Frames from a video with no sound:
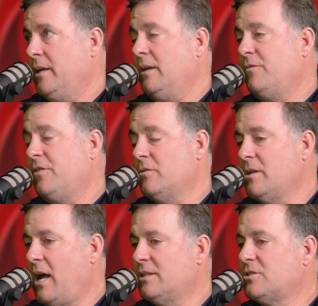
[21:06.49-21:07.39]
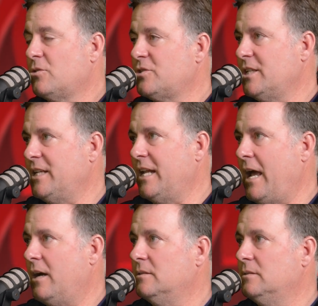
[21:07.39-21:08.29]
If they're not searching it
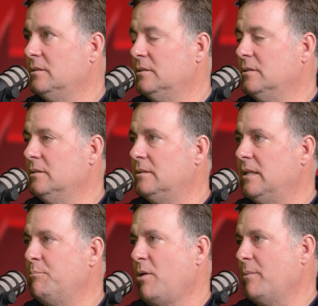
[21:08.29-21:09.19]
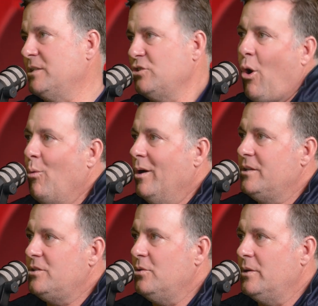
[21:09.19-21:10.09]
out, they probably don't
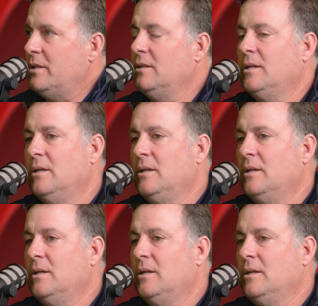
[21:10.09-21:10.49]
want to do it.